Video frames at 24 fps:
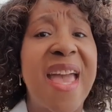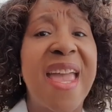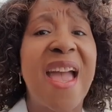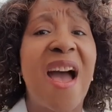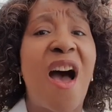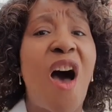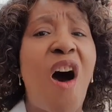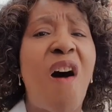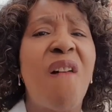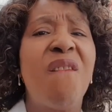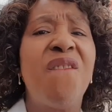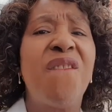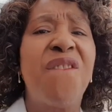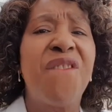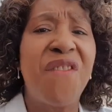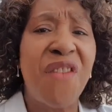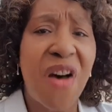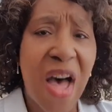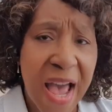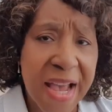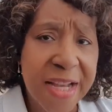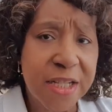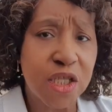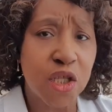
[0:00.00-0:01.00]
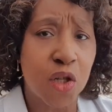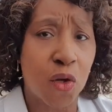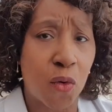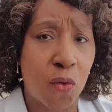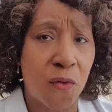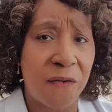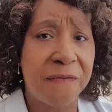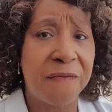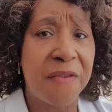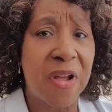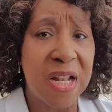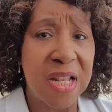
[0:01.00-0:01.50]
they are
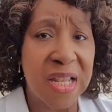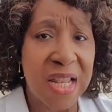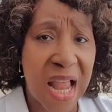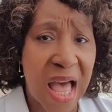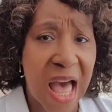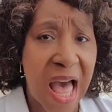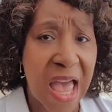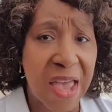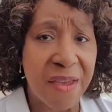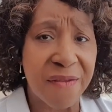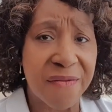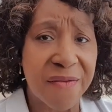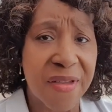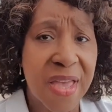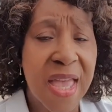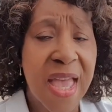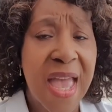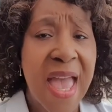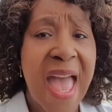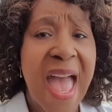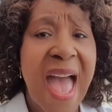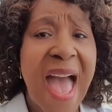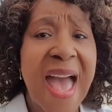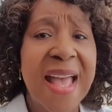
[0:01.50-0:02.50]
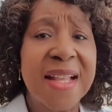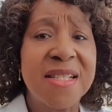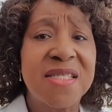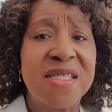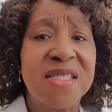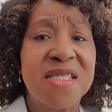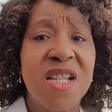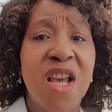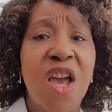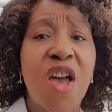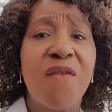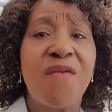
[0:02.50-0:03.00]
vital for life and
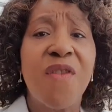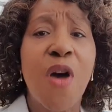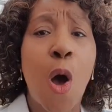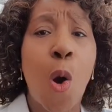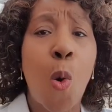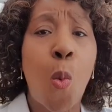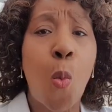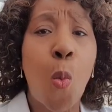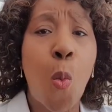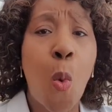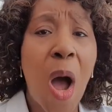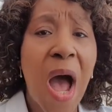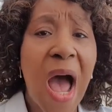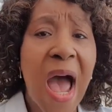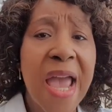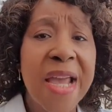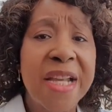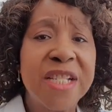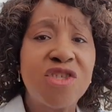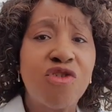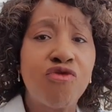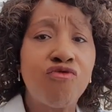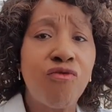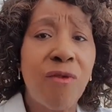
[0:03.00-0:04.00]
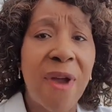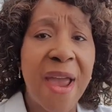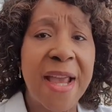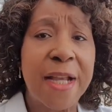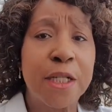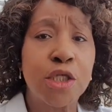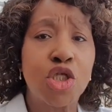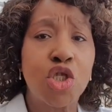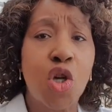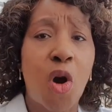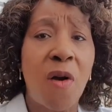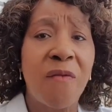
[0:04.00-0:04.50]
serve a wide
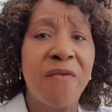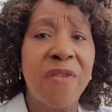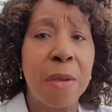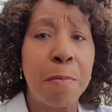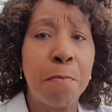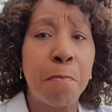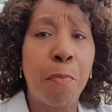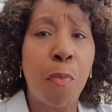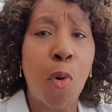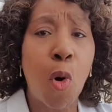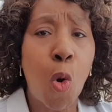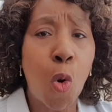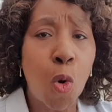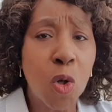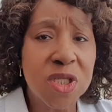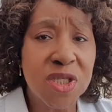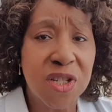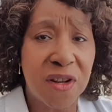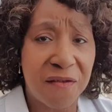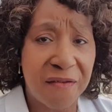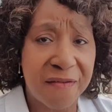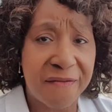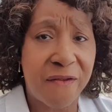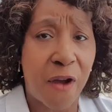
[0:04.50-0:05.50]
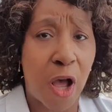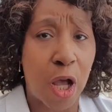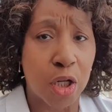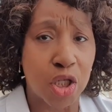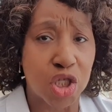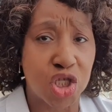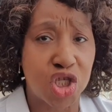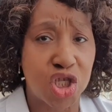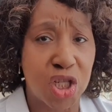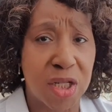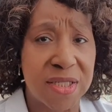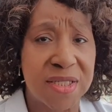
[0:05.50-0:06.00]
range of important
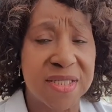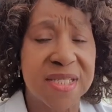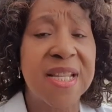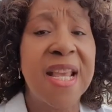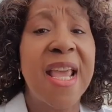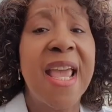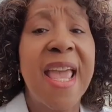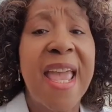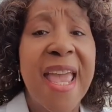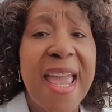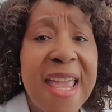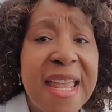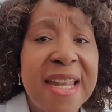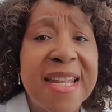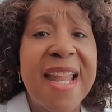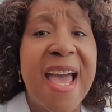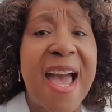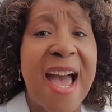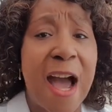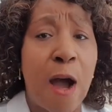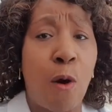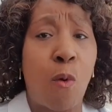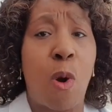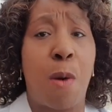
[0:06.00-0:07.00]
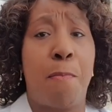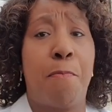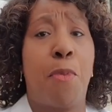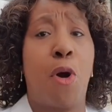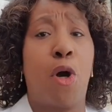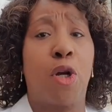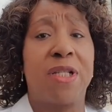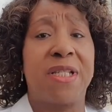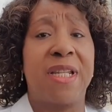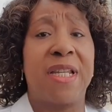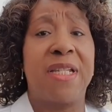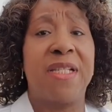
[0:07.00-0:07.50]
functions in our
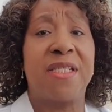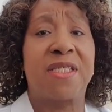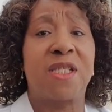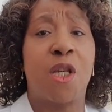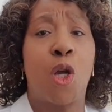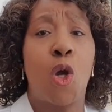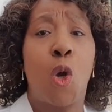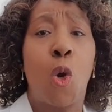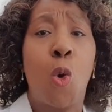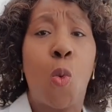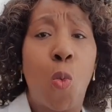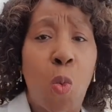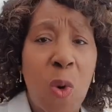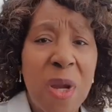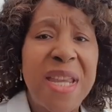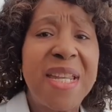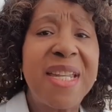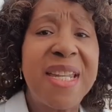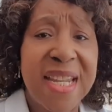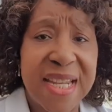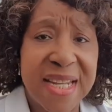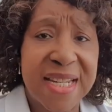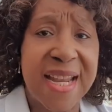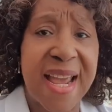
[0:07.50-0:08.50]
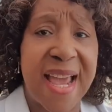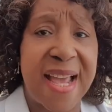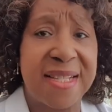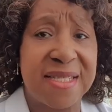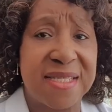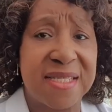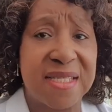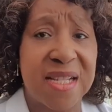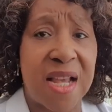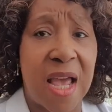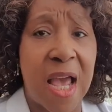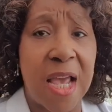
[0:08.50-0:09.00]
bodies. We need
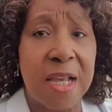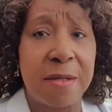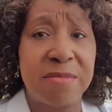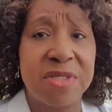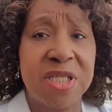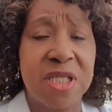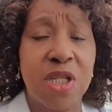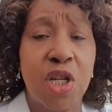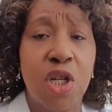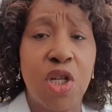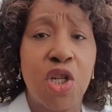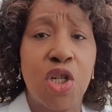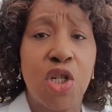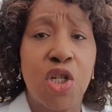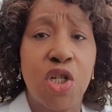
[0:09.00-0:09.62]
enzymes